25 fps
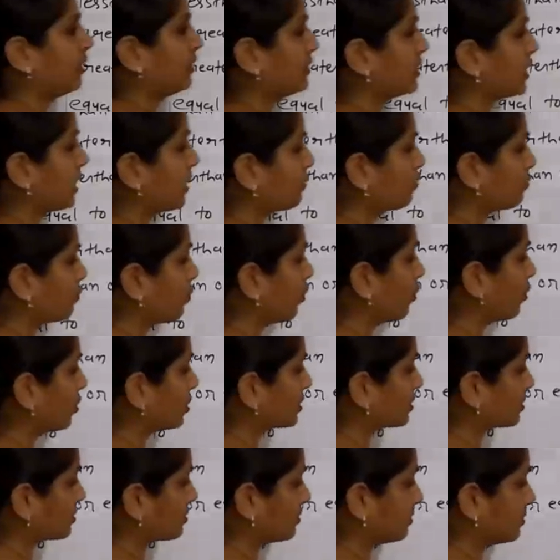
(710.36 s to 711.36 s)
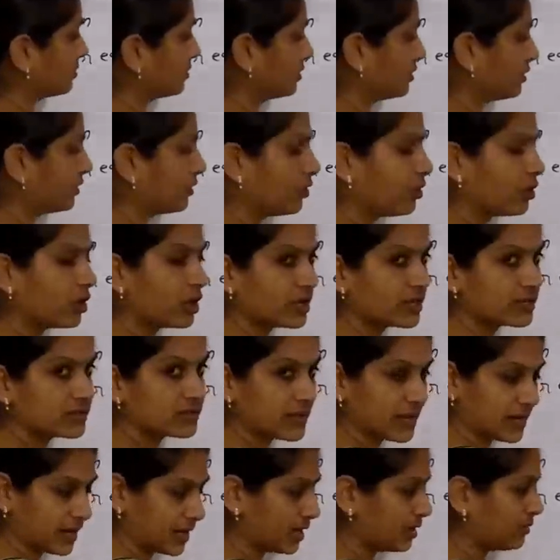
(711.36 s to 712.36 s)
Now goes on a
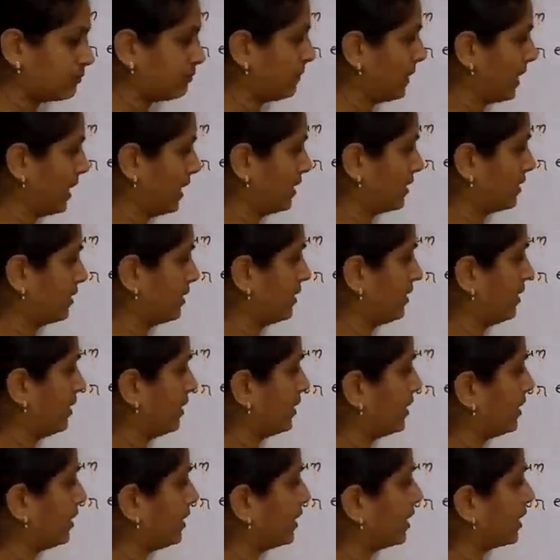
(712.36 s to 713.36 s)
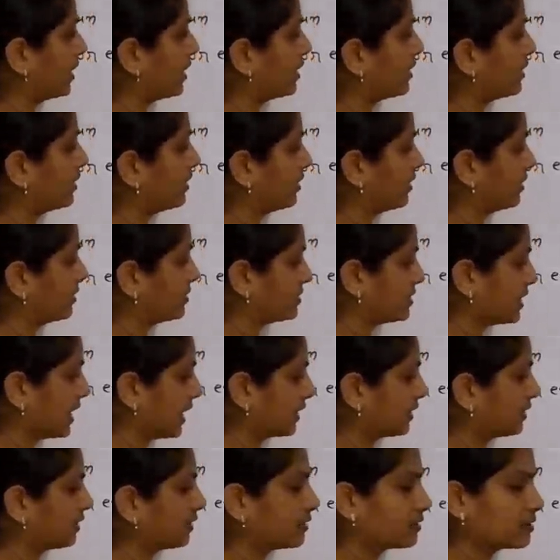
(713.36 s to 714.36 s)
second part. Here
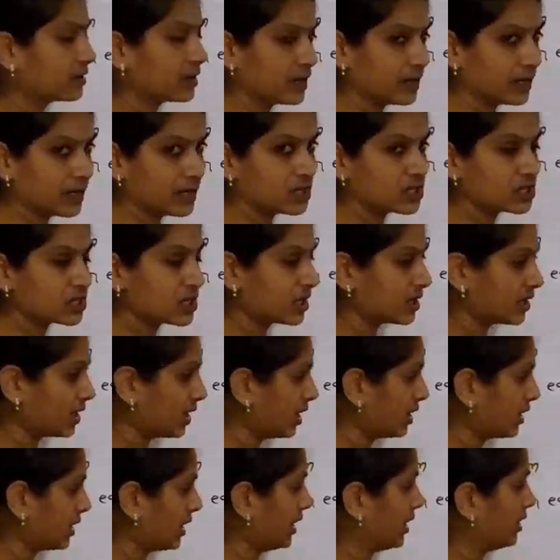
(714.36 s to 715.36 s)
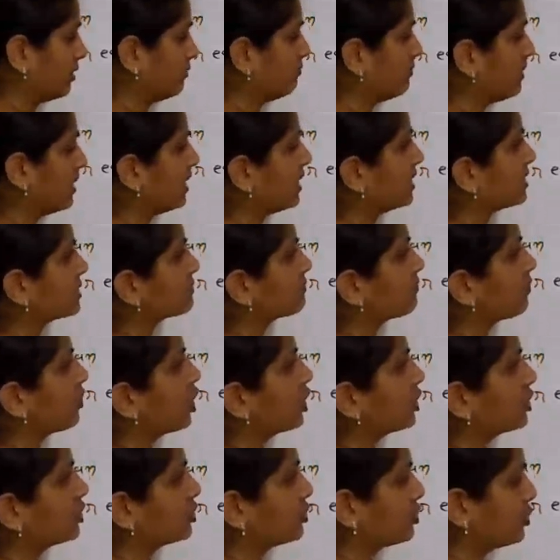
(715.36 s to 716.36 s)
check condition again. B is
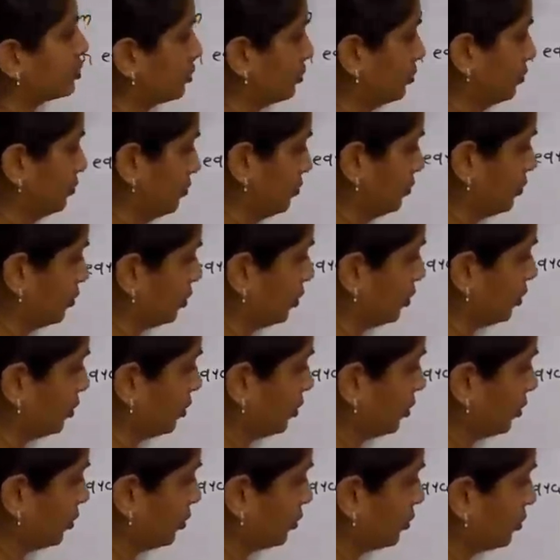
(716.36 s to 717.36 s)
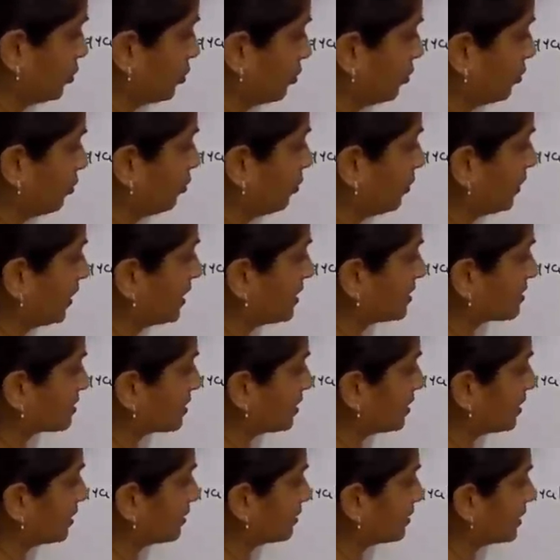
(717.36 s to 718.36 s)
what? 2. 2 is
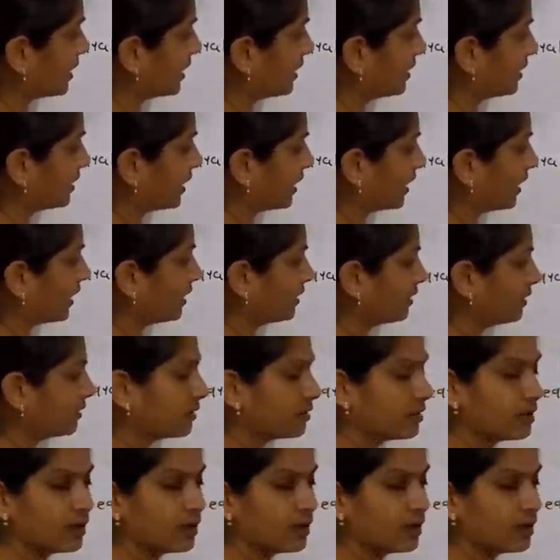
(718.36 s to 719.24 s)
greater than 10?